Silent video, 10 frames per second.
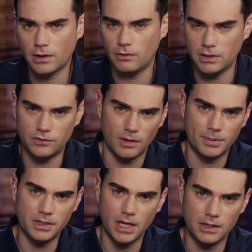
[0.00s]
we were going to
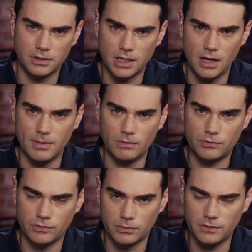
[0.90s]
jump into entertainment,
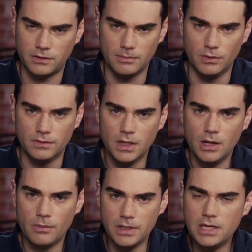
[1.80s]
which was a risky move,
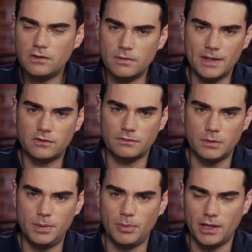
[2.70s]
we needed to make stuff
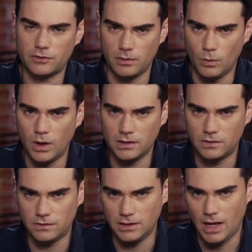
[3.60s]
that people actually wanted
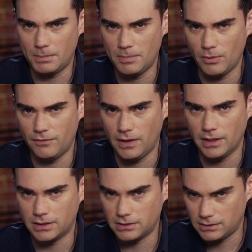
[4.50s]
to see, not people felt
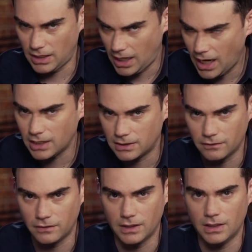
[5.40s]
like they had
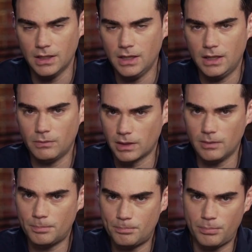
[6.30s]
to see. We were
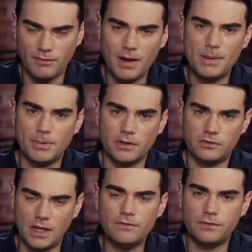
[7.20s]
going to provide people a
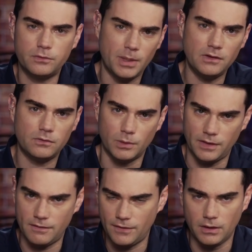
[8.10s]
safe space
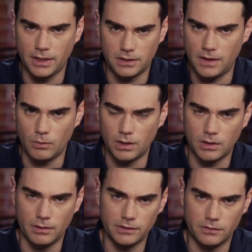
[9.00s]
where they felt like they
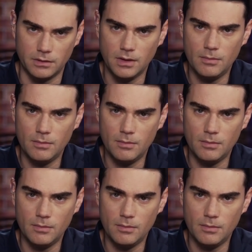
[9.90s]
weren't going to